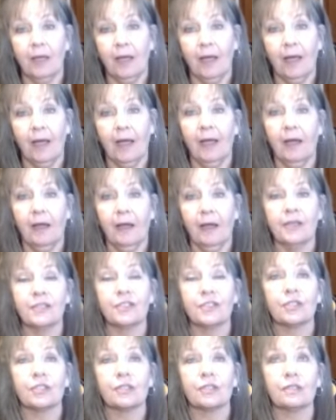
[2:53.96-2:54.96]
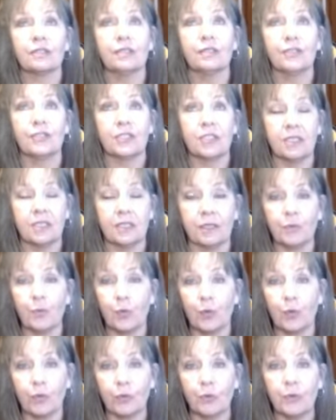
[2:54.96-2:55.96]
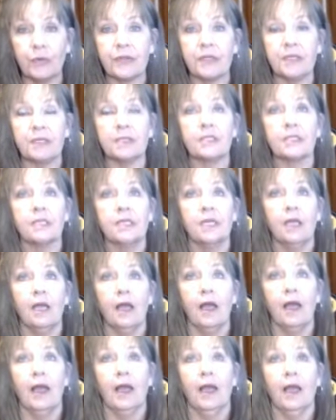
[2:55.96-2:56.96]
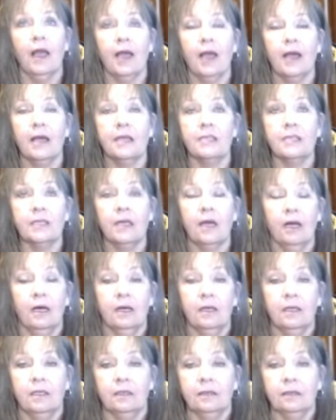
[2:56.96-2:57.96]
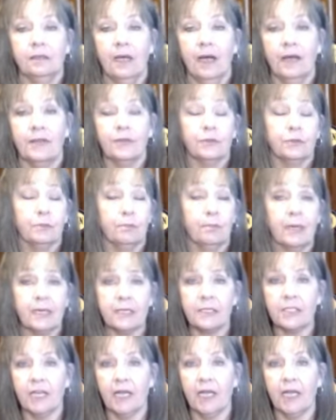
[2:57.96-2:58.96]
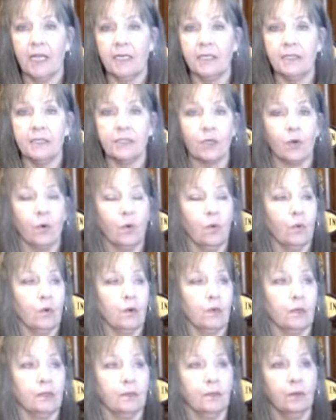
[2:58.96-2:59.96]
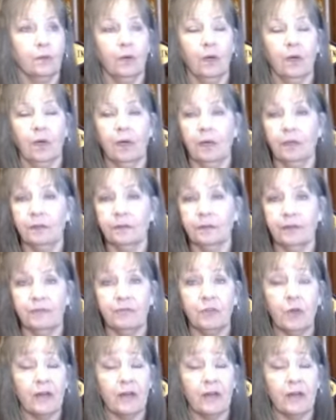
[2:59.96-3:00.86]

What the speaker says: and sit and work with it, and either meditate or if you have a